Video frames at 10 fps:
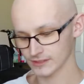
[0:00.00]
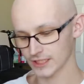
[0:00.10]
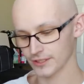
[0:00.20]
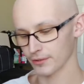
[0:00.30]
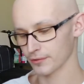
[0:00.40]

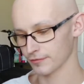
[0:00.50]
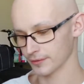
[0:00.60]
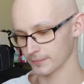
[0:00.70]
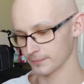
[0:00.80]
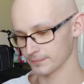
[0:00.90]
Another
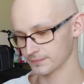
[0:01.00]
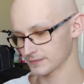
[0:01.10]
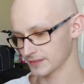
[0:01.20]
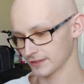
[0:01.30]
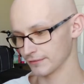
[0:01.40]
from
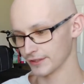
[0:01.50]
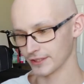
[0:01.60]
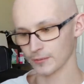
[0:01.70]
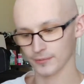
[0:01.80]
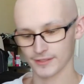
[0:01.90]
some
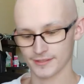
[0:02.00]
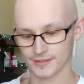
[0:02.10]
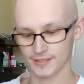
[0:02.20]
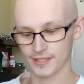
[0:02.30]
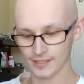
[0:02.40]
video place.